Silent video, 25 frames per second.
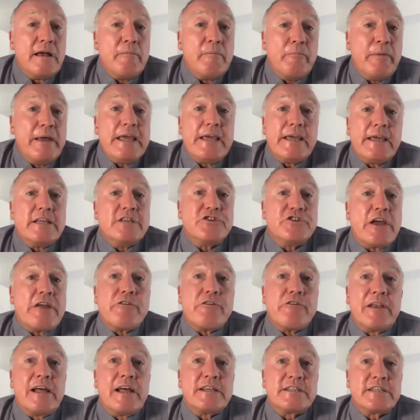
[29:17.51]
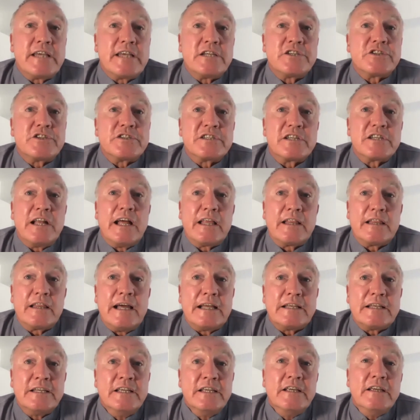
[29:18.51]
making generalizations like
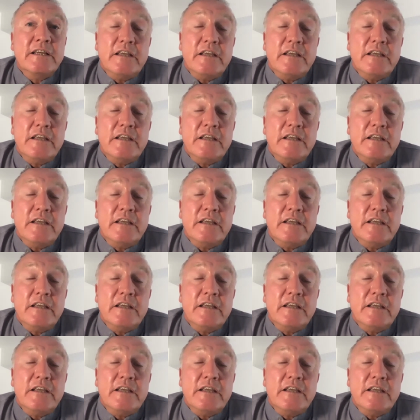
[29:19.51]
that.